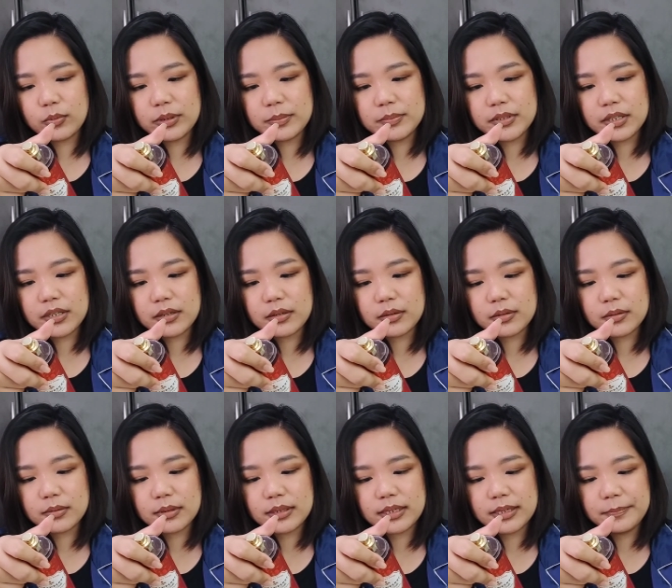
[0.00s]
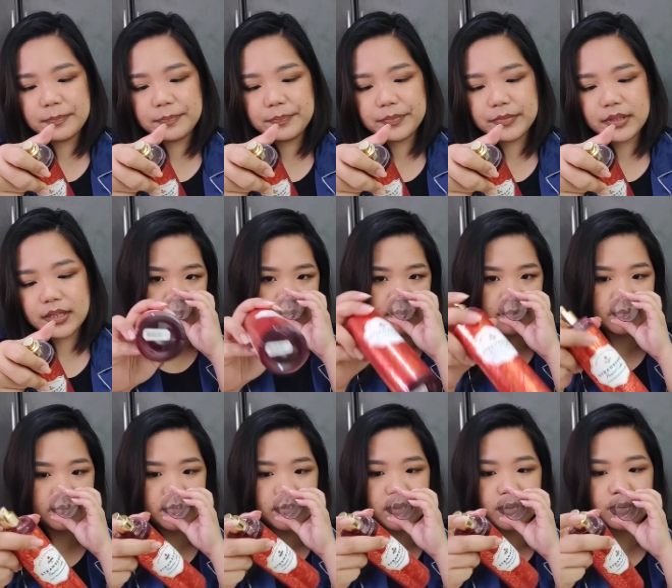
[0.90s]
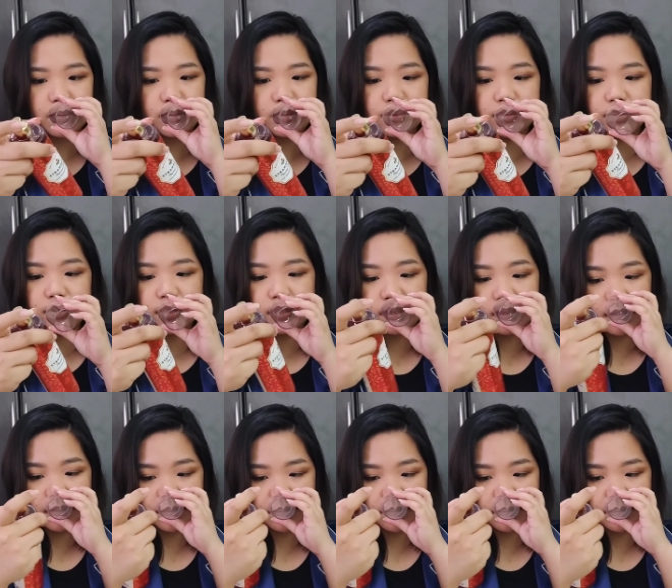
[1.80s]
whipped cream. Ooh,